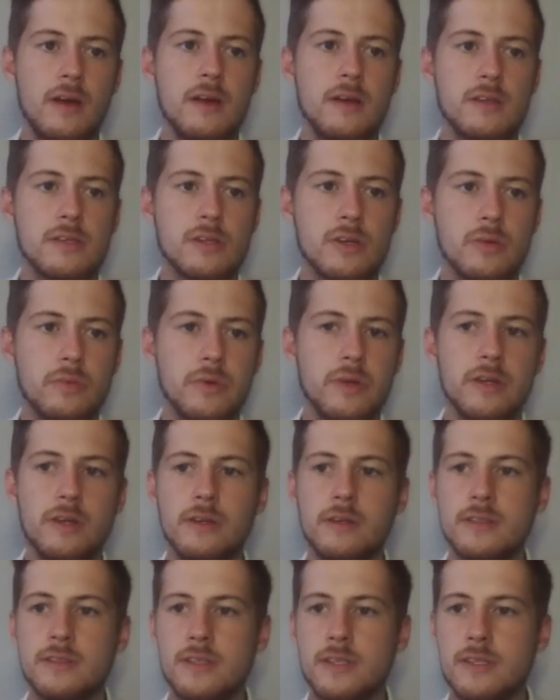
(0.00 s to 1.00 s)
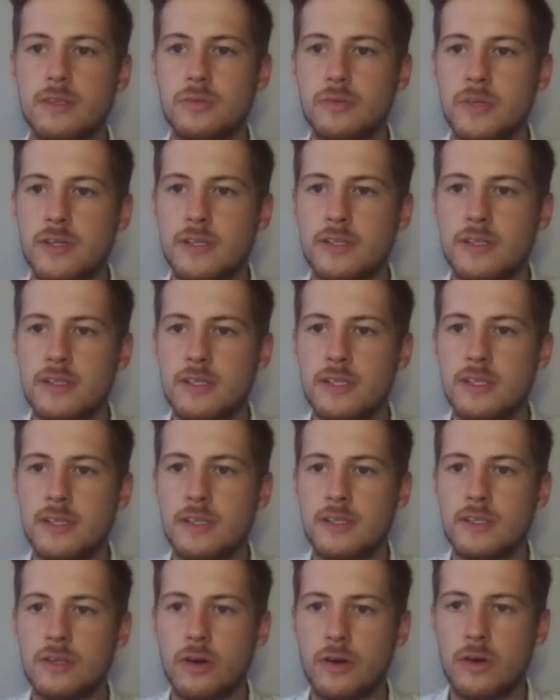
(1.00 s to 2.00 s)
So since we can see
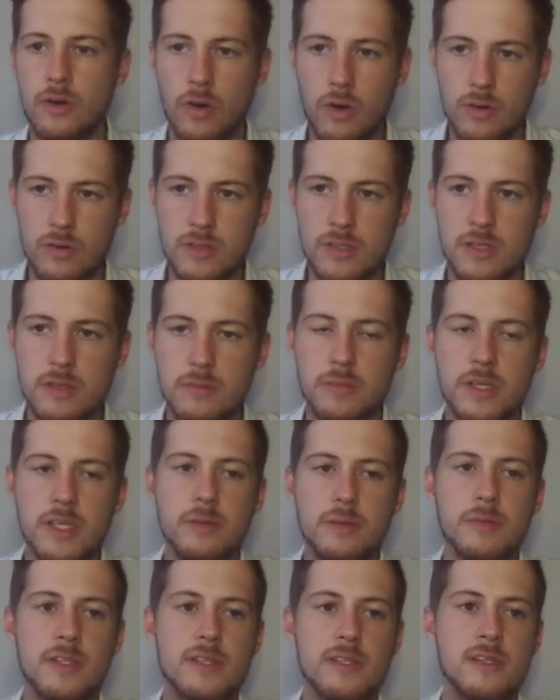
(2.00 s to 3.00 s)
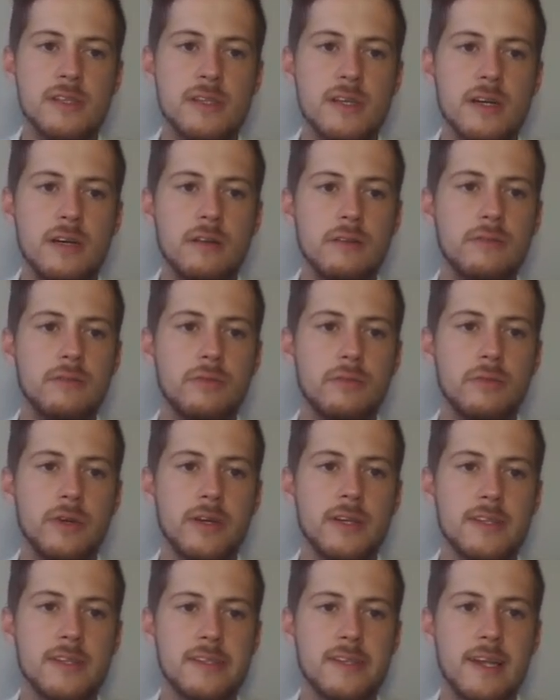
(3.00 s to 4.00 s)
that's going onto the beam itself, we
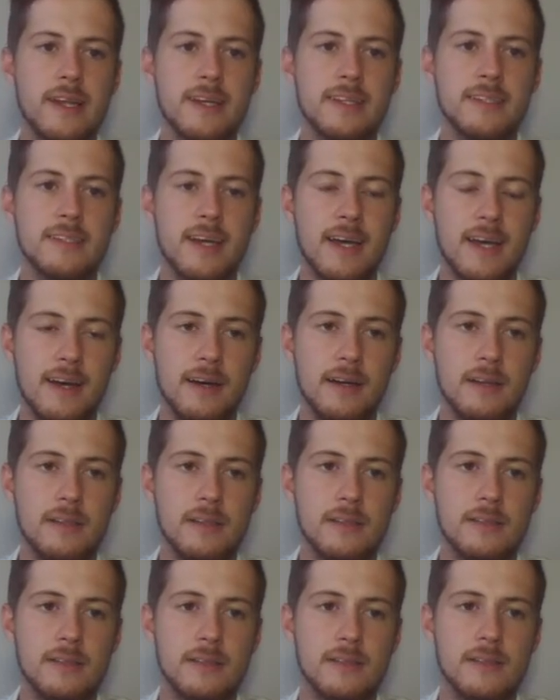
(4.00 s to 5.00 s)
can select L.